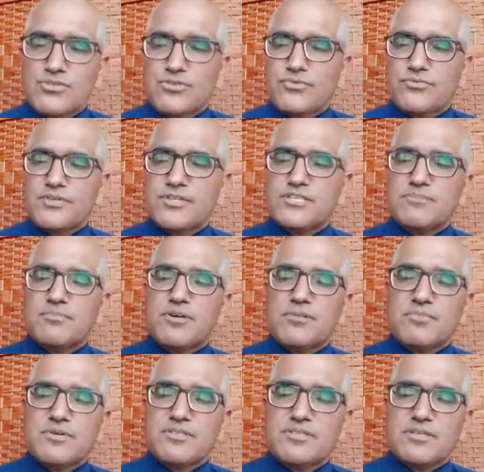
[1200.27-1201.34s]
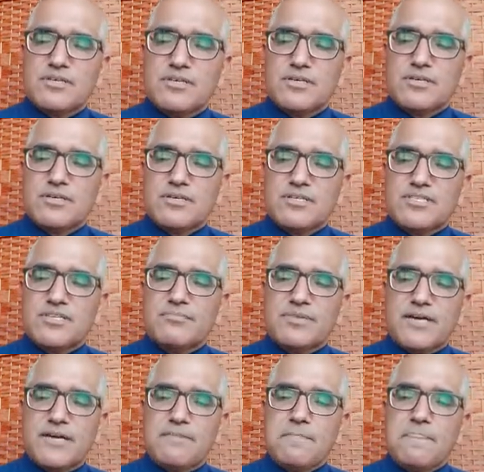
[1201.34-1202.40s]
for this purpose,
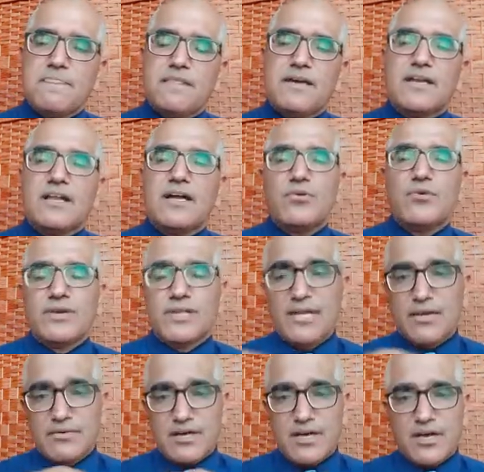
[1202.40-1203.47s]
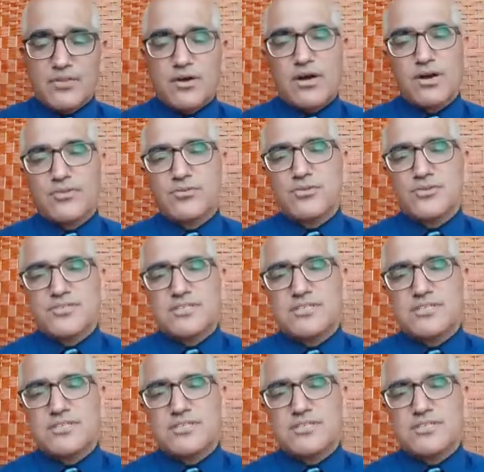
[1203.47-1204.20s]
sometimes along with orthosis, it's